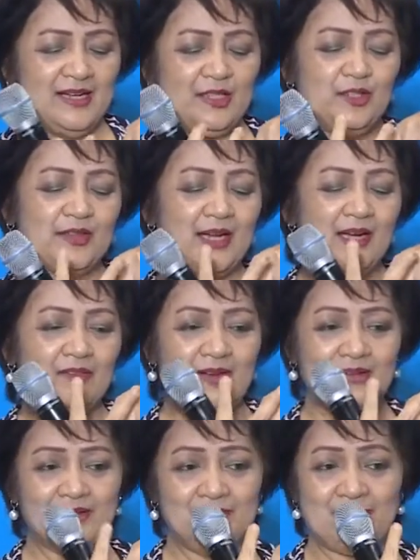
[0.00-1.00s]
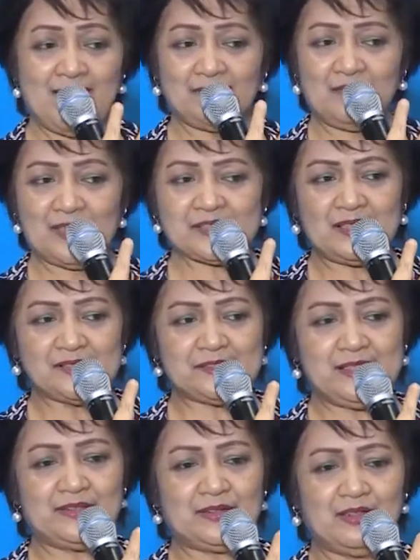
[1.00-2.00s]
yung dalawang blood vessels
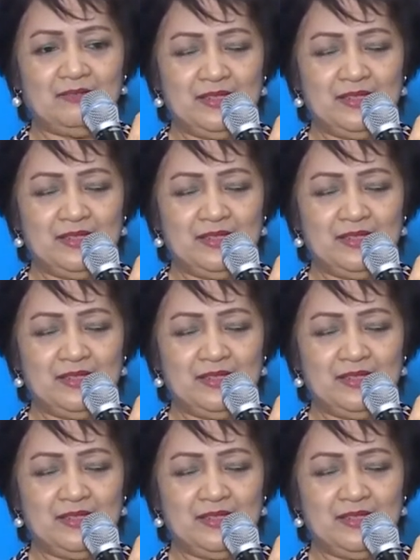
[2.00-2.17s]
dito,